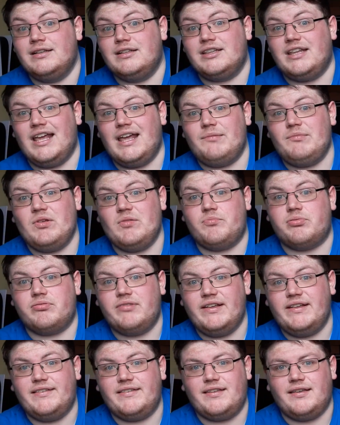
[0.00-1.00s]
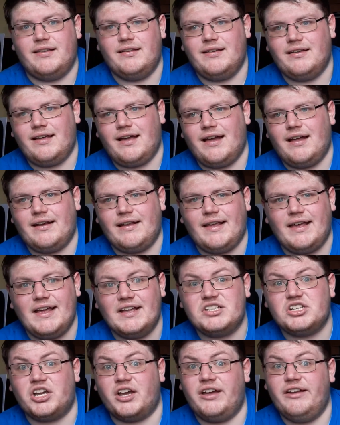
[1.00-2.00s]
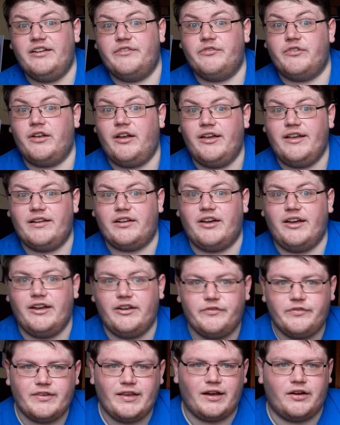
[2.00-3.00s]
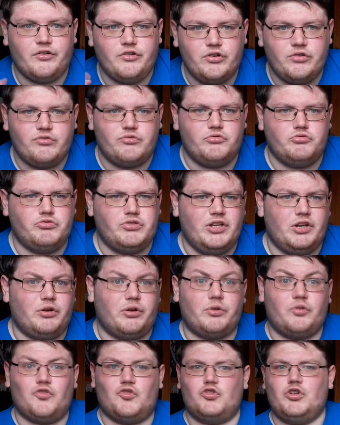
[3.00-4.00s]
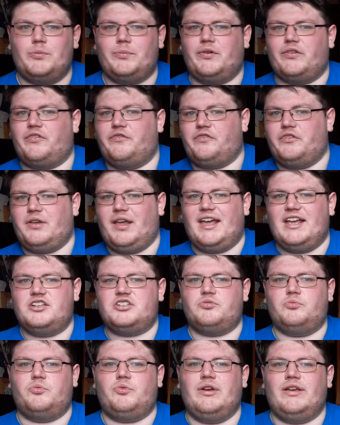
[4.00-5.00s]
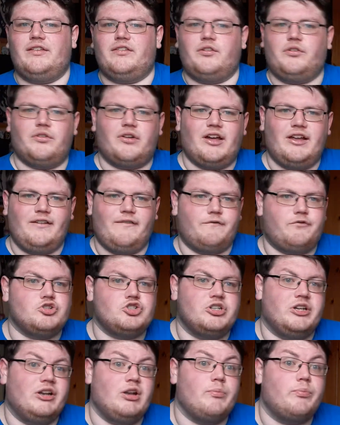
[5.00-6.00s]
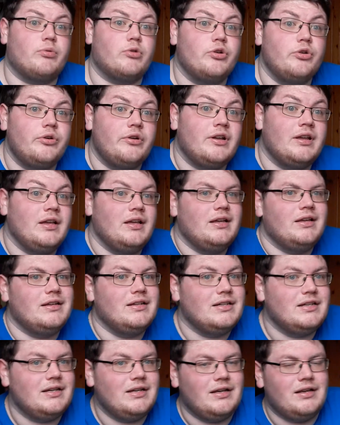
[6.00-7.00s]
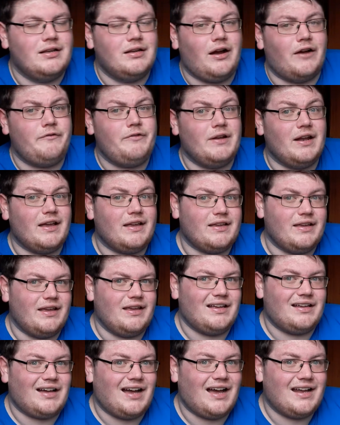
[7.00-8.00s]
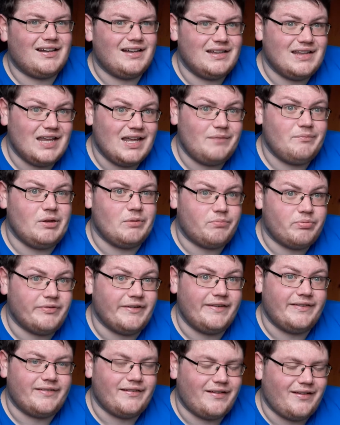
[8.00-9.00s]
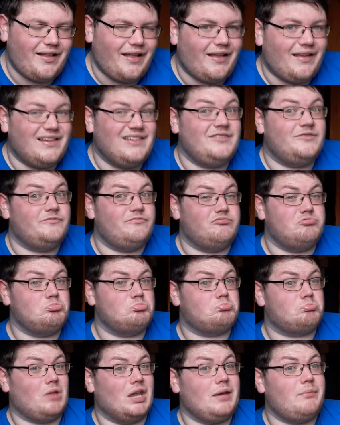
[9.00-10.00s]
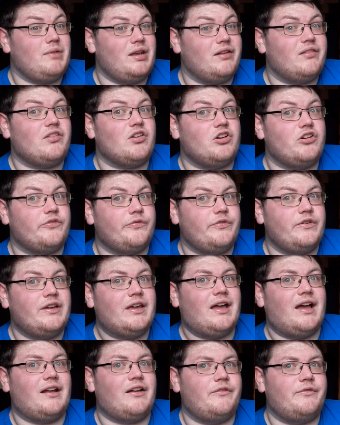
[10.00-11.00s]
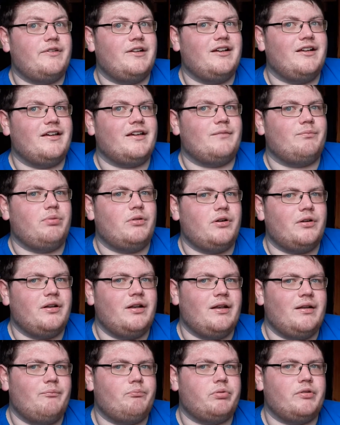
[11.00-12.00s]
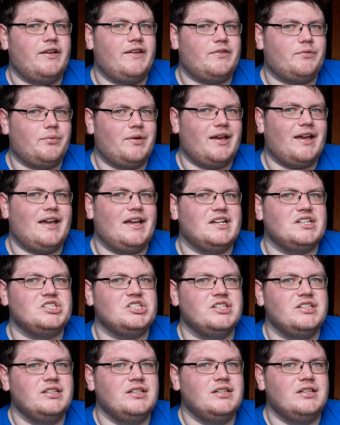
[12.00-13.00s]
Damien Priest and Edge kind of line, kind of starting, you know, there's rumours of Edge with his own kind of version of the Brood. I feel like adding Damien Priest to that, Damien's a good fit, and I feel like putting Priest with Edge,